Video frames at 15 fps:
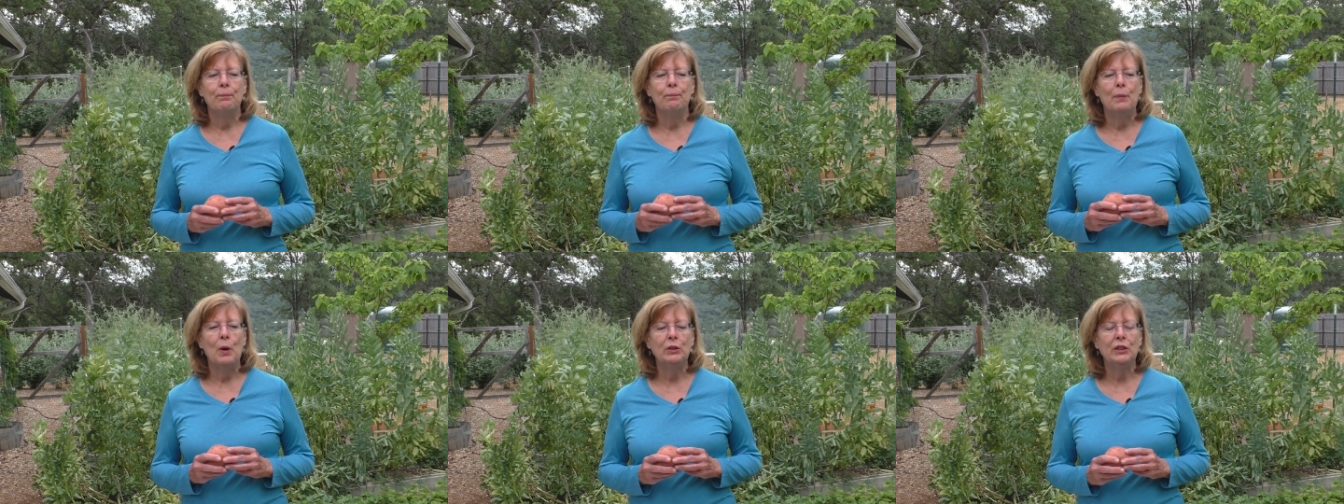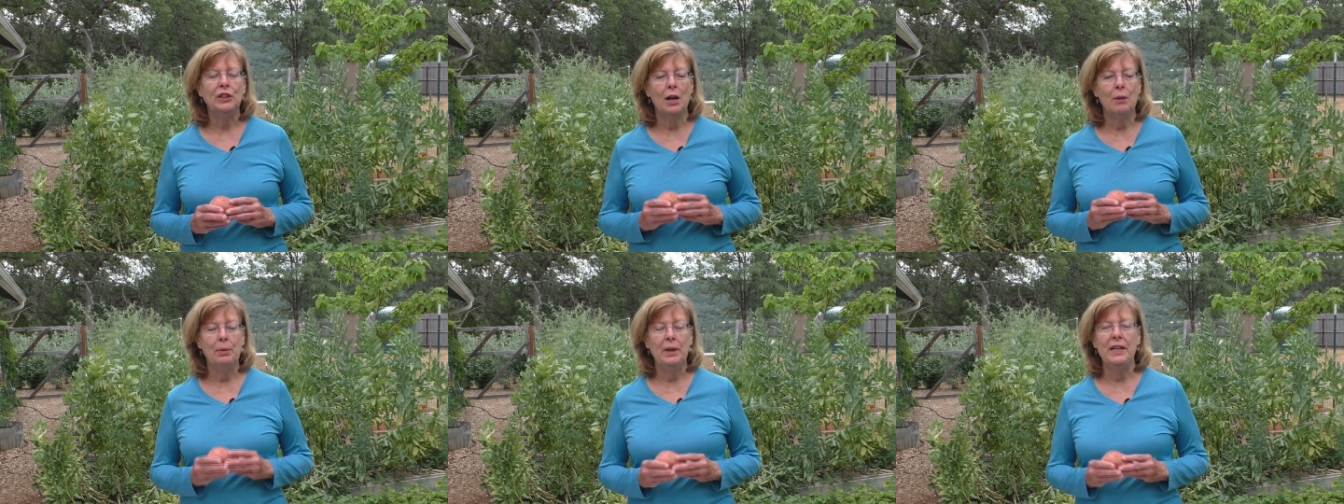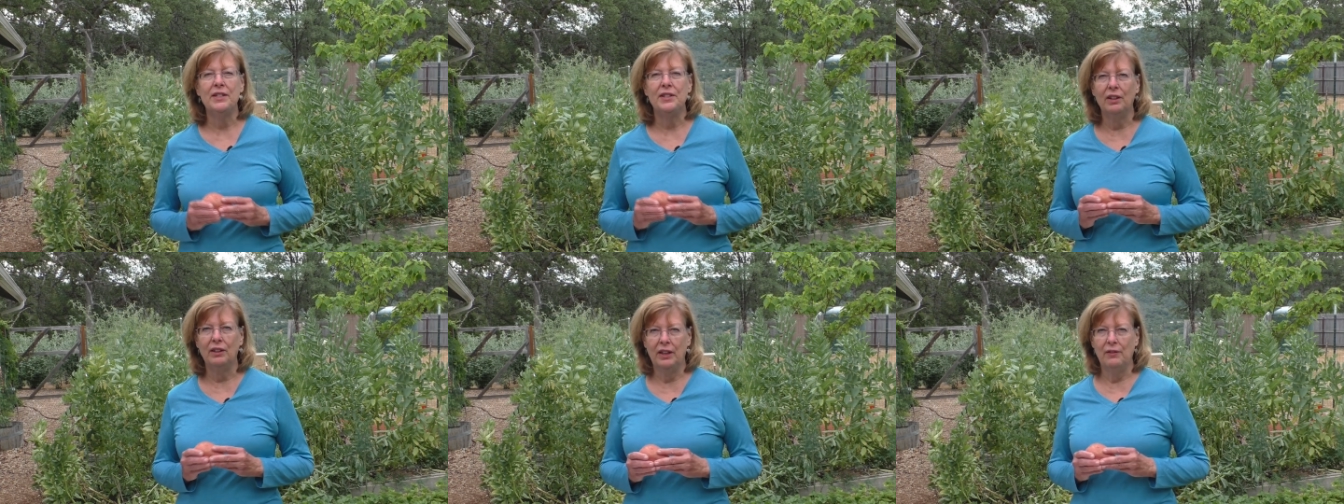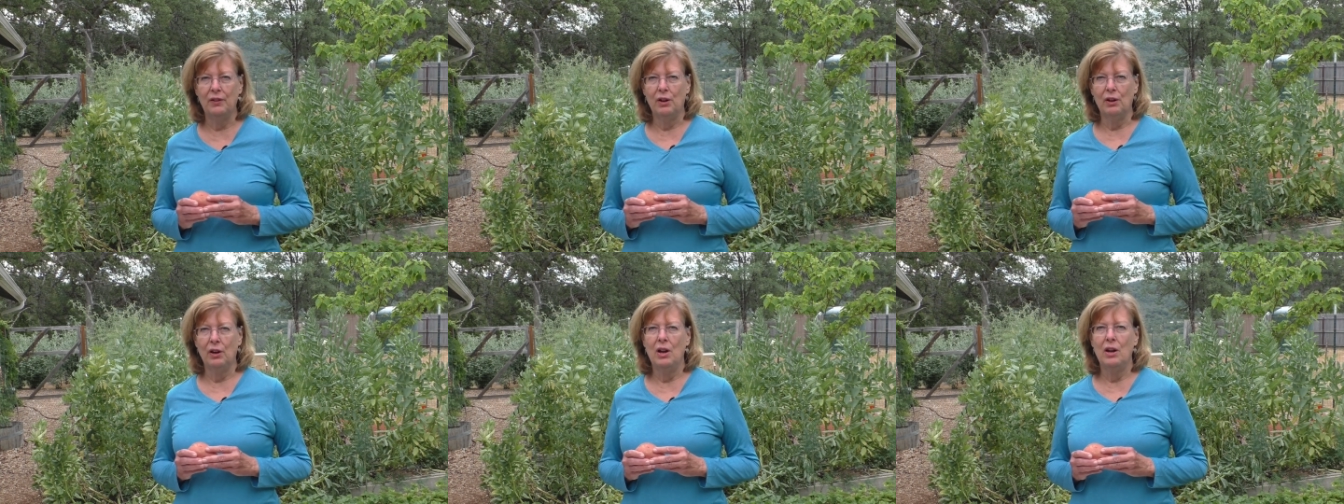Most companies
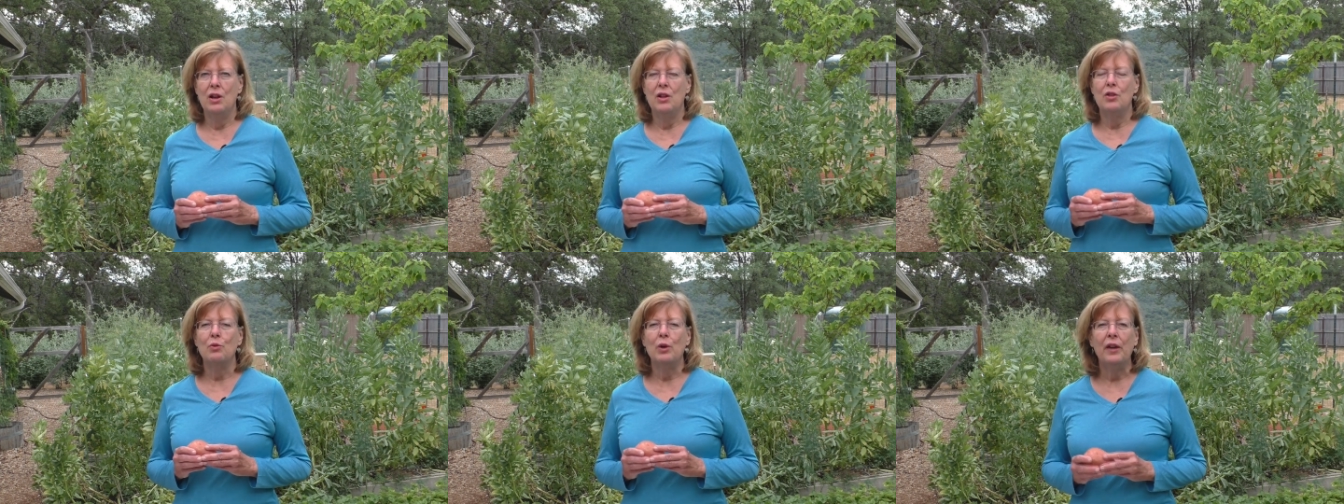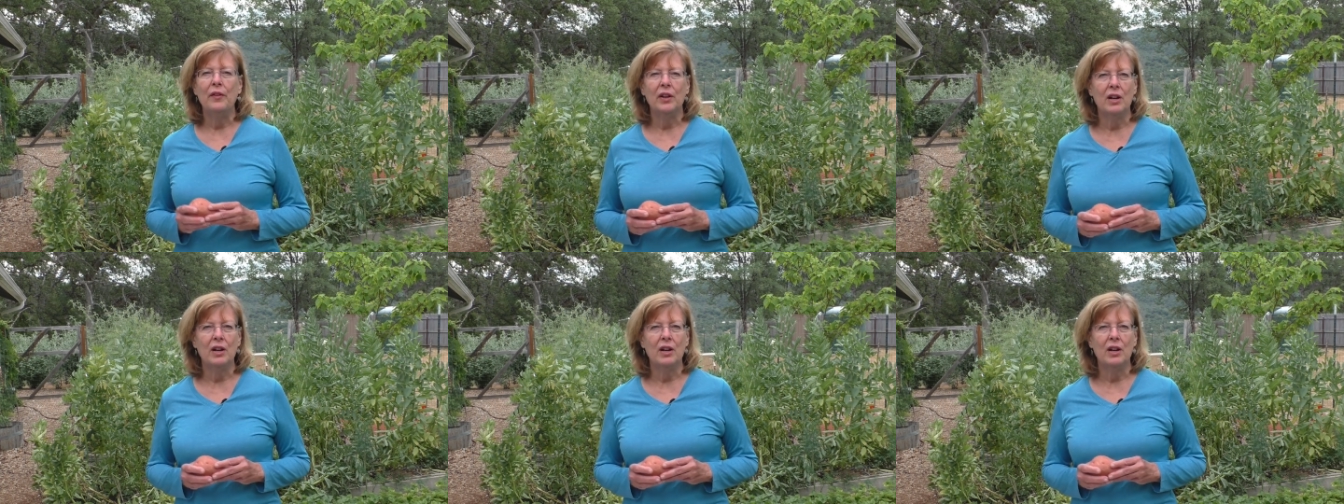deliver throughout the